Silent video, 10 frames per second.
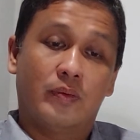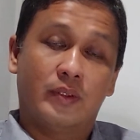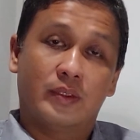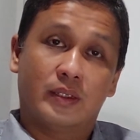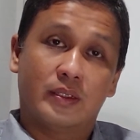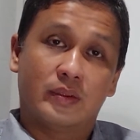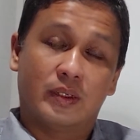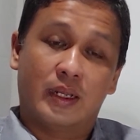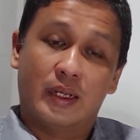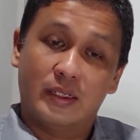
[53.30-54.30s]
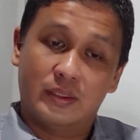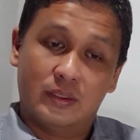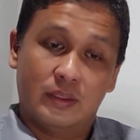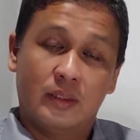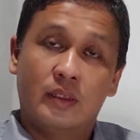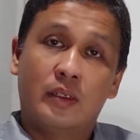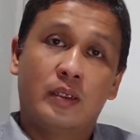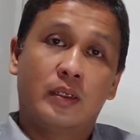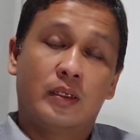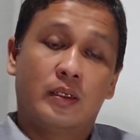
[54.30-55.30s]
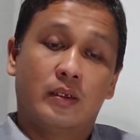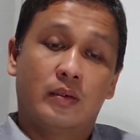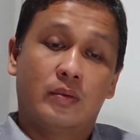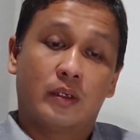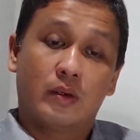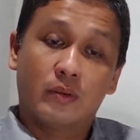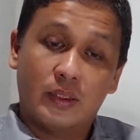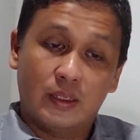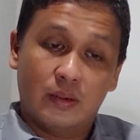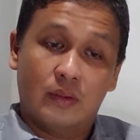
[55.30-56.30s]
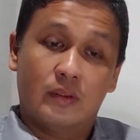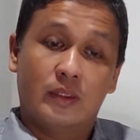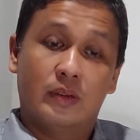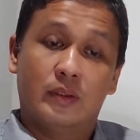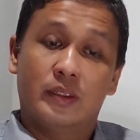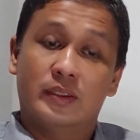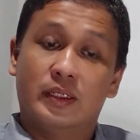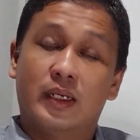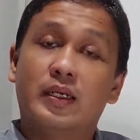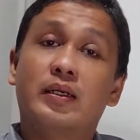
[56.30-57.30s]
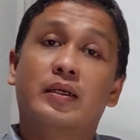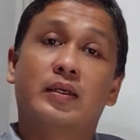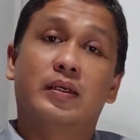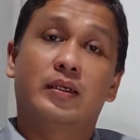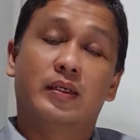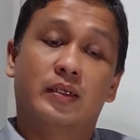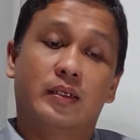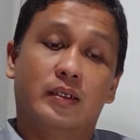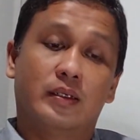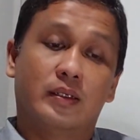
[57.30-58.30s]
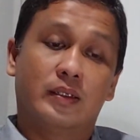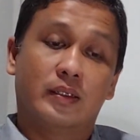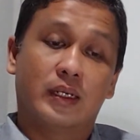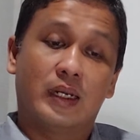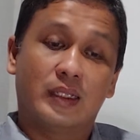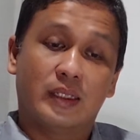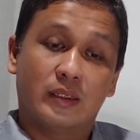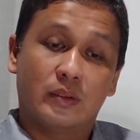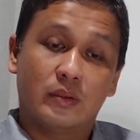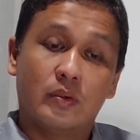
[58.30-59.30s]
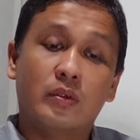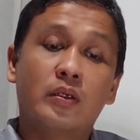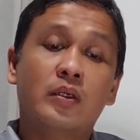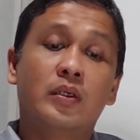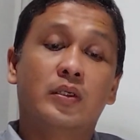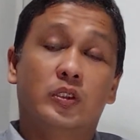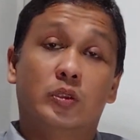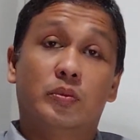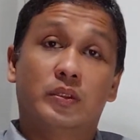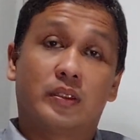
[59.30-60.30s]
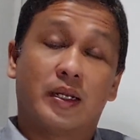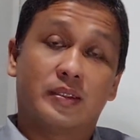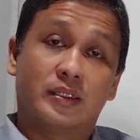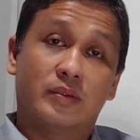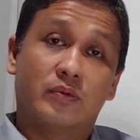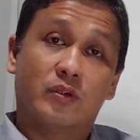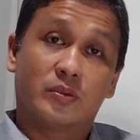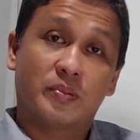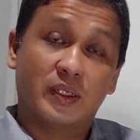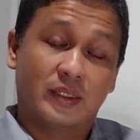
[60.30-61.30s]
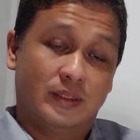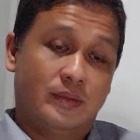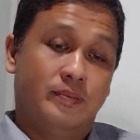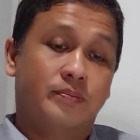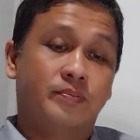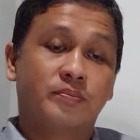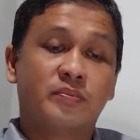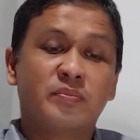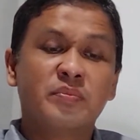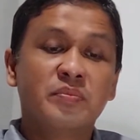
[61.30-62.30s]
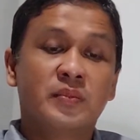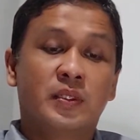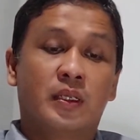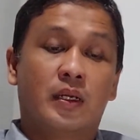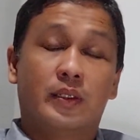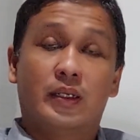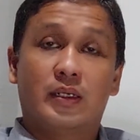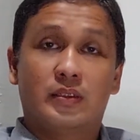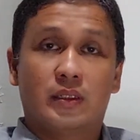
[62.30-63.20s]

international eyes were looking on Indonesia related to human rights enforcement. There are